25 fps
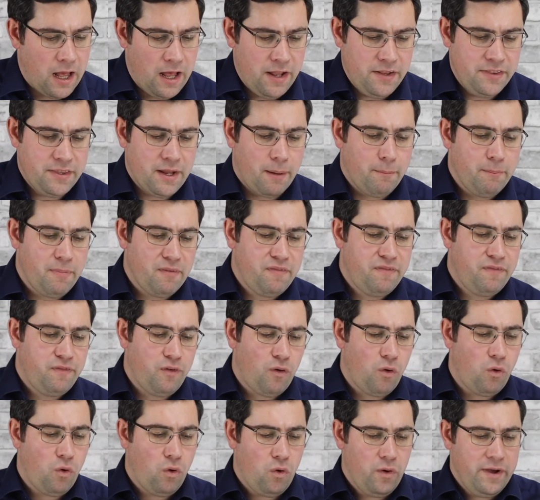Number
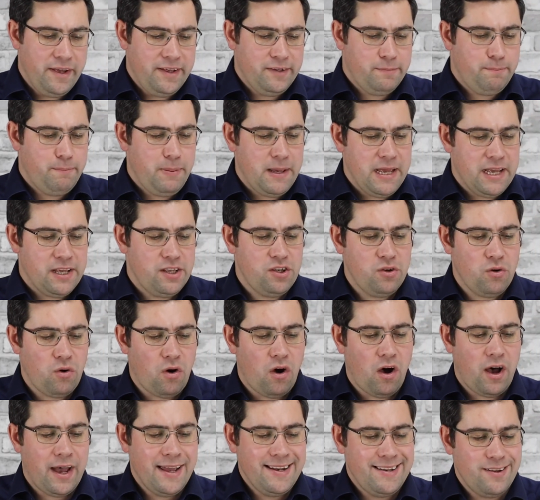4 is pick
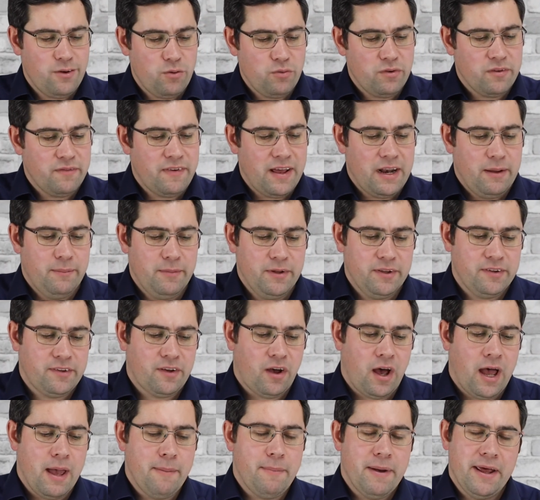your ideal development
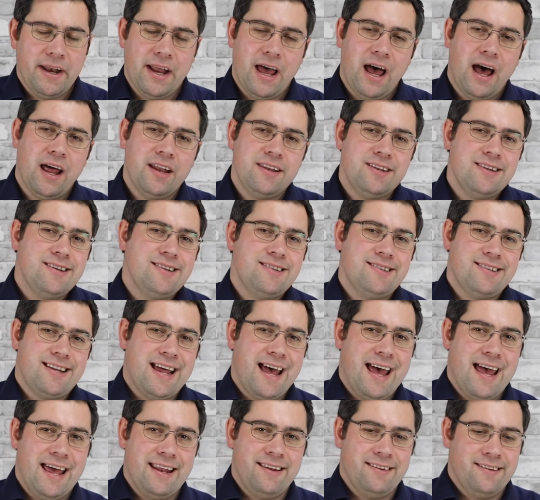type and
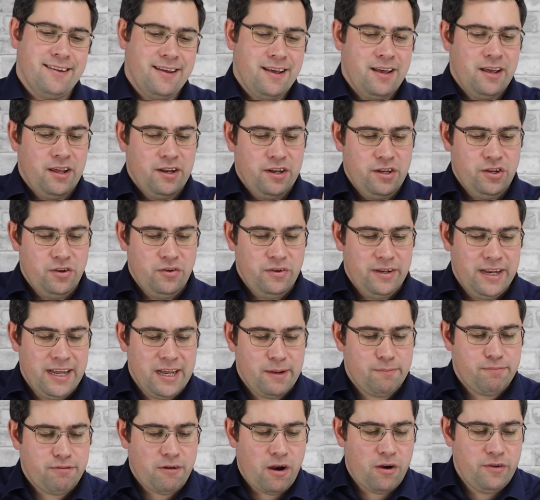understand the
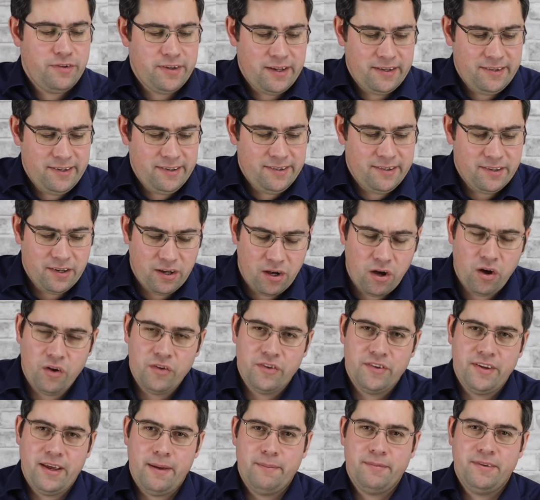unique processes and
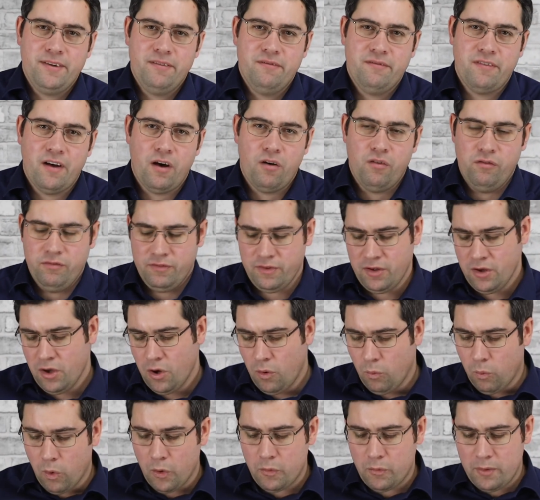concepts involved.
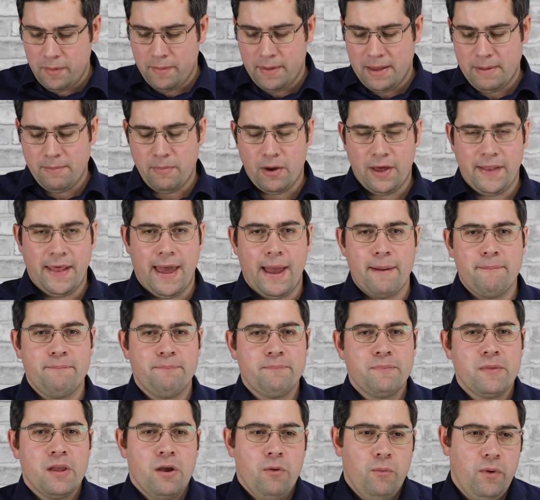What do we mean by that?
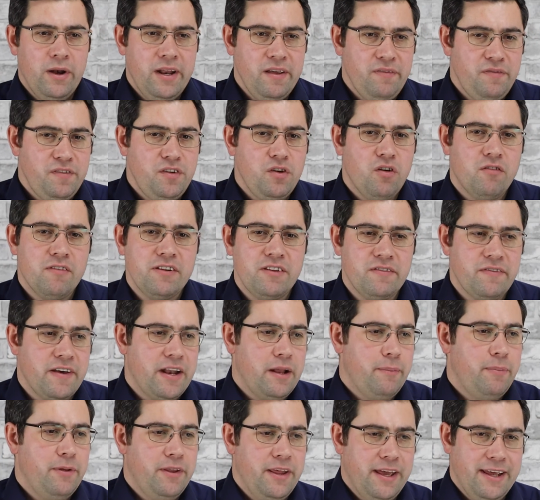Well, if you're a
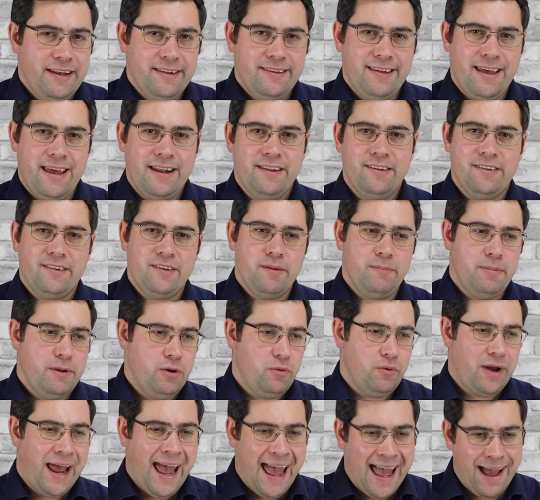developer that intends to
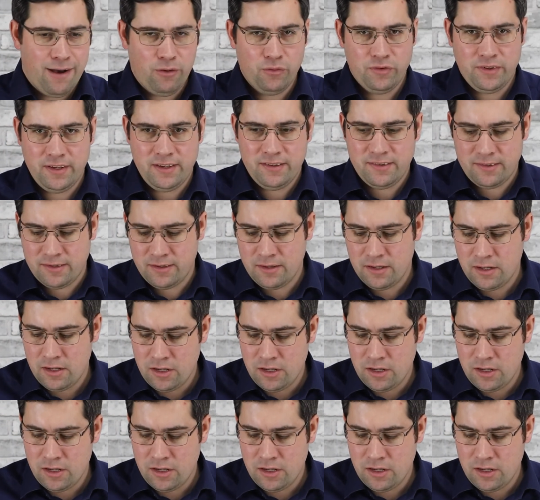build houses,